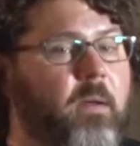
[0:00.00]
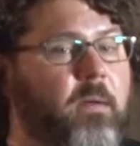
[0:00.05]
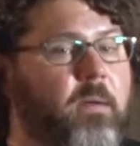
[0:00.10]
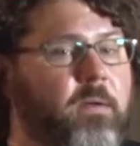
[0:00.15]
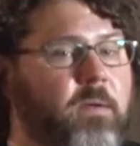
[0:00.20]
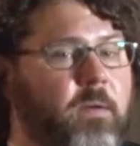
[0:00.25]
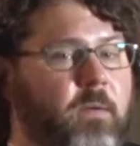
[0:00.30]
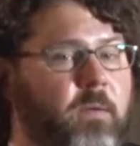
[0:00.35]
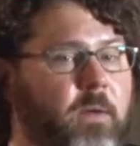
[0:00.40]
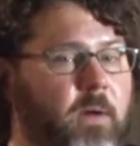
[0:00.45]

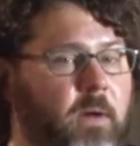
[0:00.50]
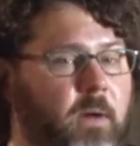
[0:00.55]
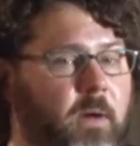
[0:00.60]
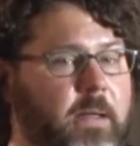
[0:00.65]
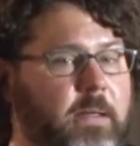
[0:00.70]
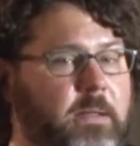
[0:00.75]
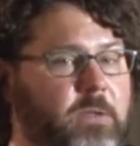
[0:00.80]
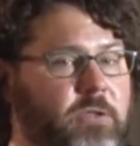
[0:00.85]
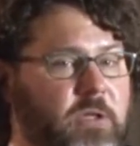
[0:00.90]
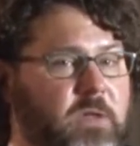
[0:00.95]

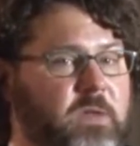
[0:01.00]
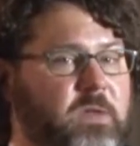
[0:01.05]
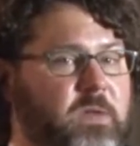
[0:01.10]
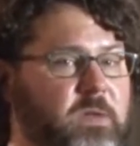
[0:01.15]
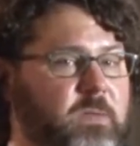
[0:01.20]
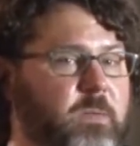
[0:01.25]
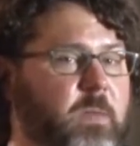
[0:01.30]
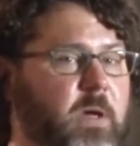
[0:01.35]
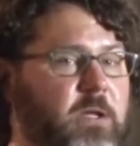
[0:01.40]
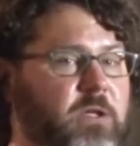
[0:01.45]
They're just
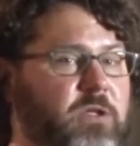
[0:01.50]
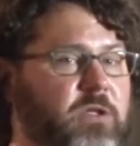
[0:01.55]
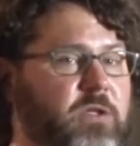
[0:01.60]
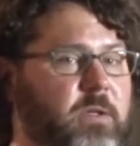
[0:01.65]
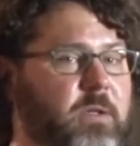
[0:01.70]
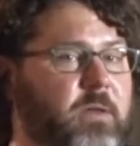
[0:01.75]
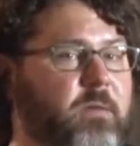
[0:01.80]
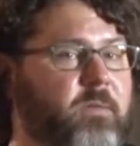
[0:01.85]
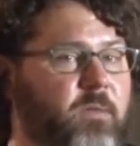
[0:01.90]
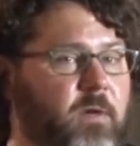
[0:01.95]
as much
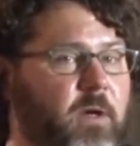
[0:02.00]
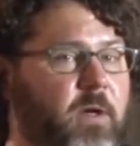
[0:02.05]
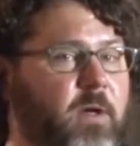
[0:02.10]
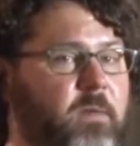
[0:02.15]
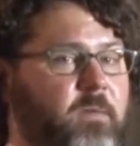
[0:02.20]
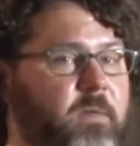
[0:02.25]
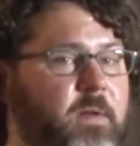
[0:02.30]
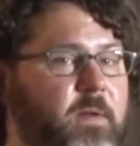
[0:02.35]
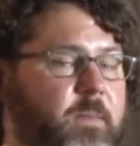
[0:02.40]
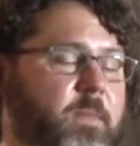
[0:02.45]

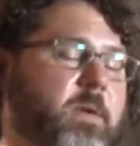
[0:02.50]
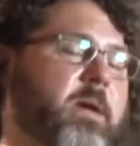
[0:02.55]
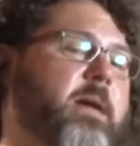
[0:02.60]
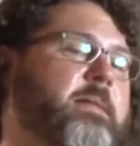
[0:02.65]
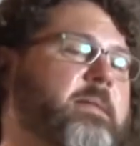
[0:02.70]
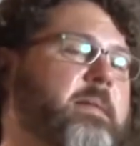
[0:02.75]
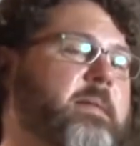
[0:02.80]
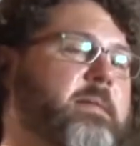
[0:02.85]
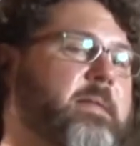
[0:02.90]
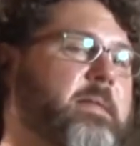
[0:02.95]
involved in the
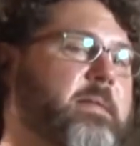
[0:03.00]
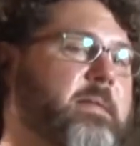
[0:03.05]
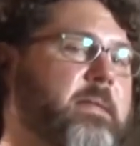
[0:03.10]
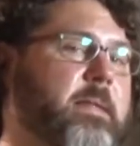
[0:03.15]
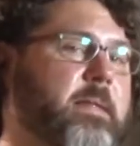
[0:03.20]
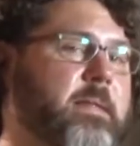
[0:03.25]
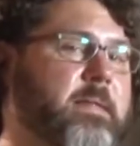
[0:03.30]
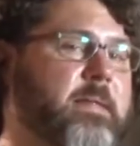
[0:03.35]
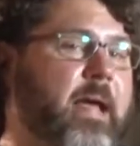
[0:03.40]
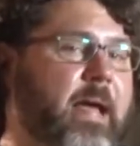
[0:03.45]
process as